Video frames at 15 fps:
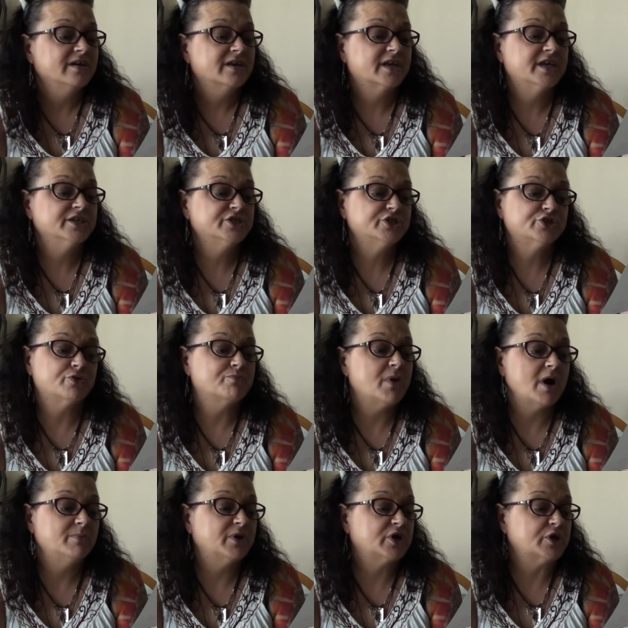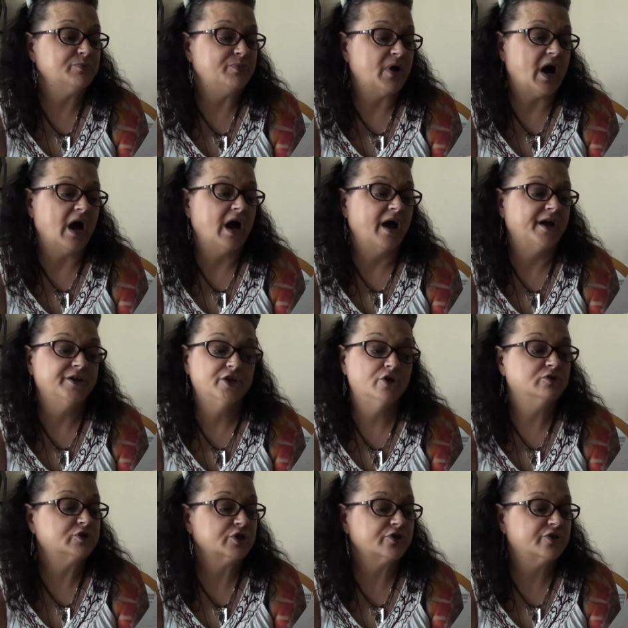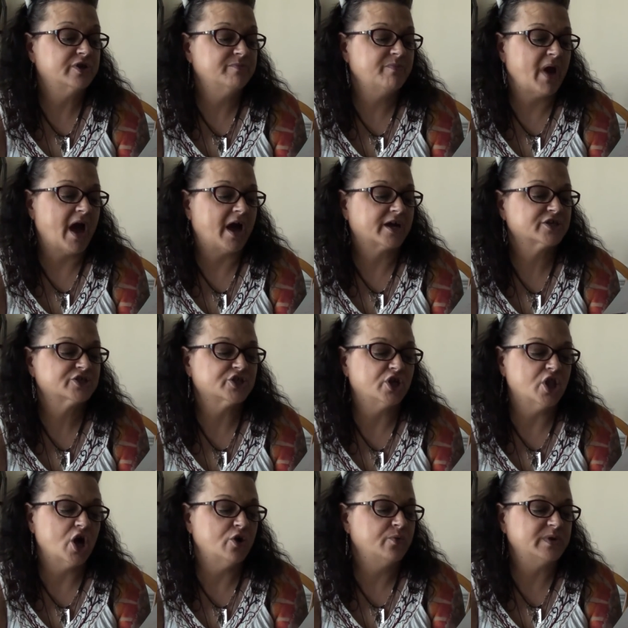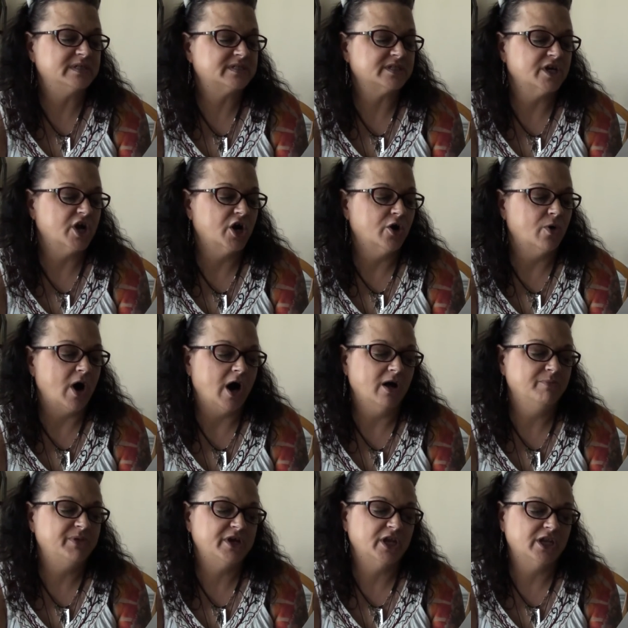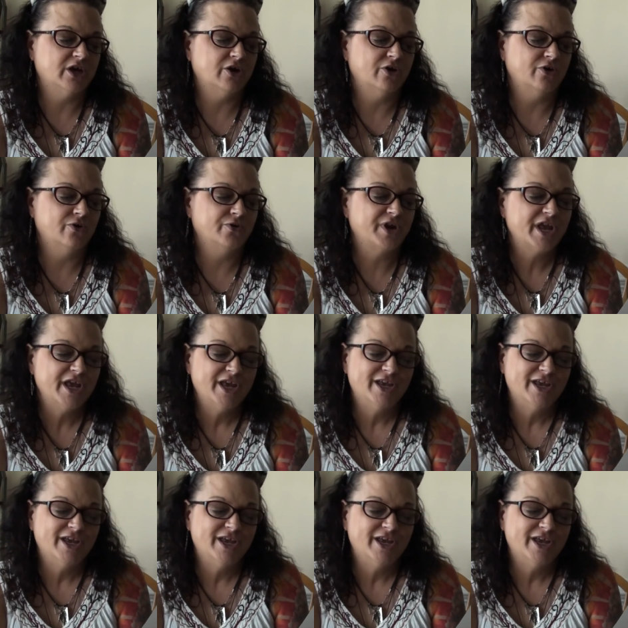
kiss your mama goodbye, no turning back, she'll always know I'll be alone.